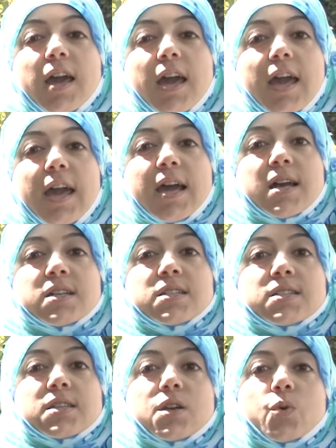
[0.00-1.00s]

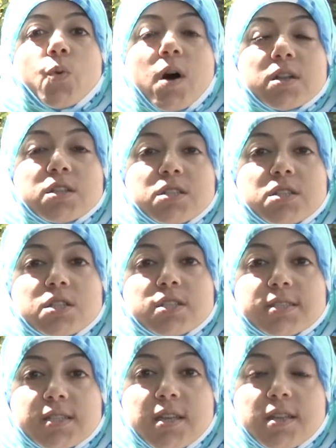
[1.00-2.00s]
and wanted to
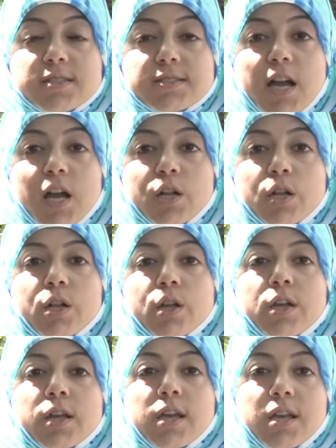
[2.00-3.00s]
see the sign
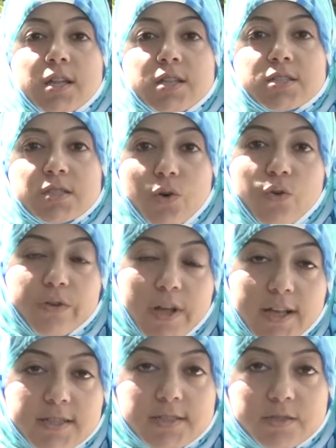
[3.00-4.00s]
in his own
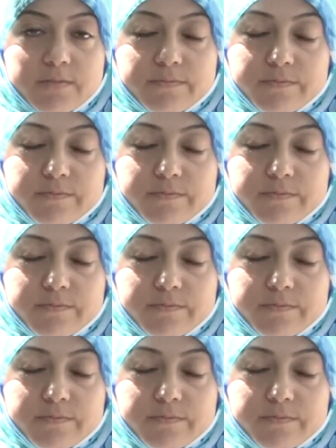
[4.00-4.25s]
eyes.